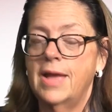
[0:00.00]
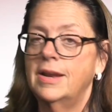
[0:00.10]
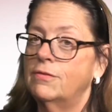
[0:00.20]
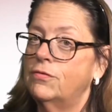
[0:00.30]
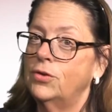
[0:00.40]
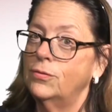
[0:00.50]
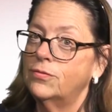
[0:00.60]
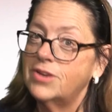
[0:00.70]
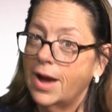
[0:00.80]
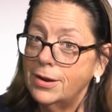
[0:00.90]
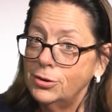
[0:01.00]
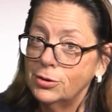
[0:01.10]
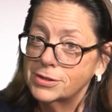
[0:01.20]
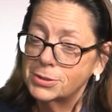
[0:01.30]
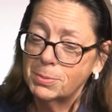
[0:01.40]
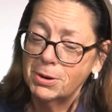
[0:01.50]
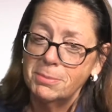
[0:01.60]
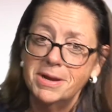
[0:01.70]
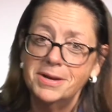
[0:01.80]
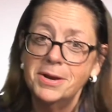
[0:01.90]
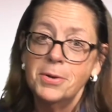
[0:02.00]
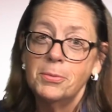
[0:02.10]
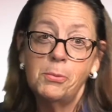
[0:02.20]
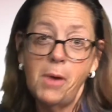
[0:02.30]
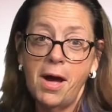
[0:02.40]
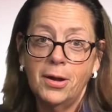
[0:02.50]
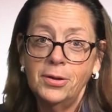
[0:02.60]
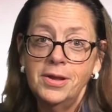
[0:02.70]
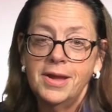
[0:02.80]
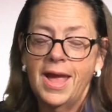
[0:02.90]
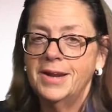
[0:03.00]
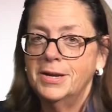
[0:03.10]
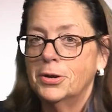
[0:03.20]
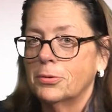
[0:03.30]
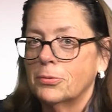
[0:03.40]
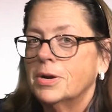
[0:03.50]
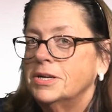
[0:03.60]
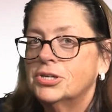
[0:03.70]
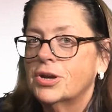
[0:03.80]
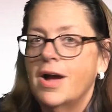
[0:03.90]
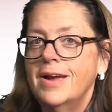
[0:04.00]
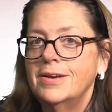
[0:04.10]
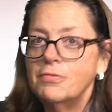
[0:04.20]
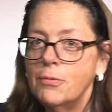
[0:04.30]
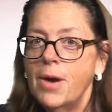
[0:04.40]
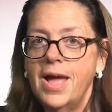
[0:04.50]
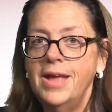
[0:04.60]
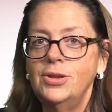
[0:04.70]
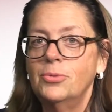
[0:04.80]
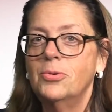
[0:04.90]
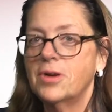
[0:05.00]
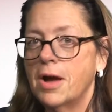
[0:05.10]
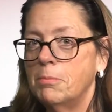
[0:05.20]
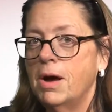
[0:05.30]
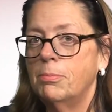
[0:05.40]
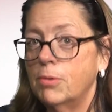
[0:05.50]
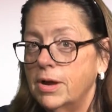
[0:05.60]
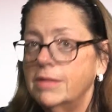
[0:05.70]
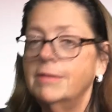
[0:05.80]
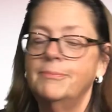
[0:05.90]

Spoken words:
And if you've done your experiment well and in a rich kind of way, you will come up with,